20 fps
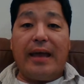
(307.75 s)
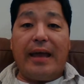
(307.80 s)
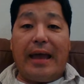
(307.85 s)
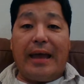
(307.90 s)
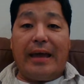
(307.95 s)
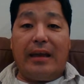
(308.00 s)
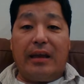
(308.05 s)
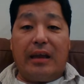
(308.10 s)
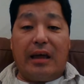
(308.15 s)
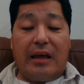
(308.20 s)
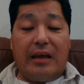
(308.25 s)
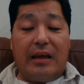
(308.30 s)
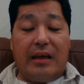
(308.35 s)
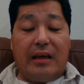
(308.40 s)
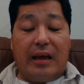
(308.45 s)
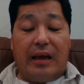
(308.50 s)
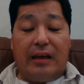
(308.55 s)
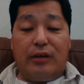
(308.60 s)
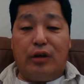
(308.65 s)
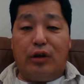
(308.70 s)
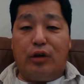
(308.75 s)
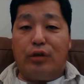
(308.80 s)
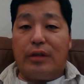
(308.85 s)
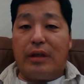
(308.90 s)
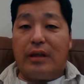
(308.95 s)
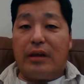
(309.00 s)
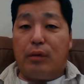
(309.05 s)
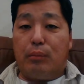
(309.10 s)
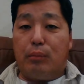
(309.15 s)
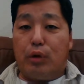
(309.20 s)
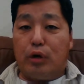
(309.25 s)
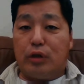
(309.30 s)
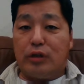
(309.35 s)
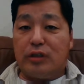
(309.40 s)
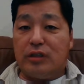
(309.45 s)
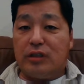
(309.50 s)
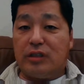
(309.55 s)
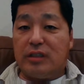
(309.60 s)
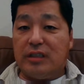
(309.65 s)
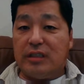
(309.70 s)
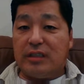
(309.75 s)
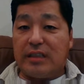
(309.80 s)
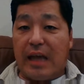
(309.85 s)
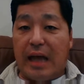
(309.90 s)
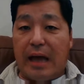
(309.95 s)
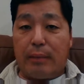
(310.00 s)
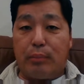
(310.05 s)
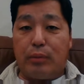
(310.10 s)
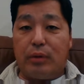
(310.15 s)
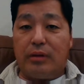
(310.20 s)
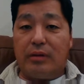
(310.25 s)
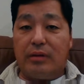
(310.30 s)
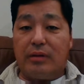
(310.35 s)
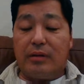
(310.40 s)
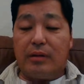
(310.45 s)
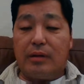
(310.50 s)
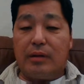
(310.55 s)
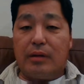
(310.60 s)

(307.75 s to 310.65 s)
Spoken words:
And I know that emergencies happen,